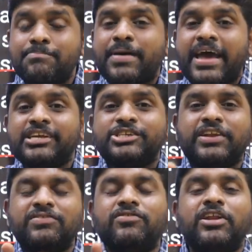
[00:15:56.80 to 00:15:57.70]

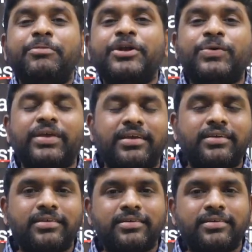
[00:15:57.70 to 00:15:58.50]
Comparison we will be doing.